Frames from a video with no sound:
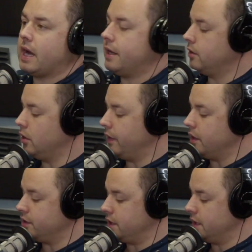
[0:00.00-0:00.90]
I don't know if
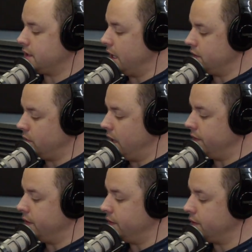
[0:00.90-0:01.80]
LCS guys will
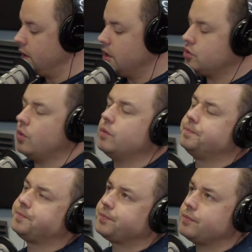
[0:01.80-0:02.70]
have these. So
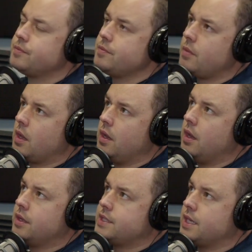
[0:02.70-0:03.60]

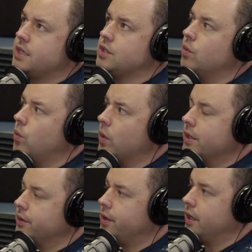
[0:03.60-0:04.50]
it's a
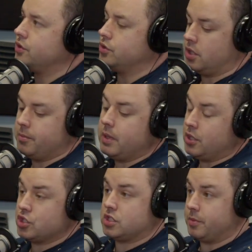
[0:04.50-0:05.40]
weird thing. So to
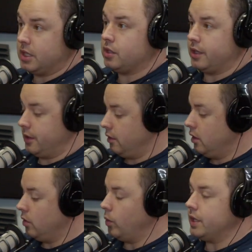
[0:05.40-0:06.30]
me, just to be clear,
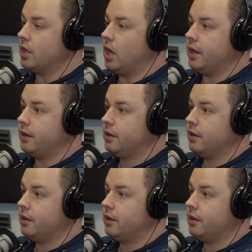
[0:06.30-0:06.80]
we got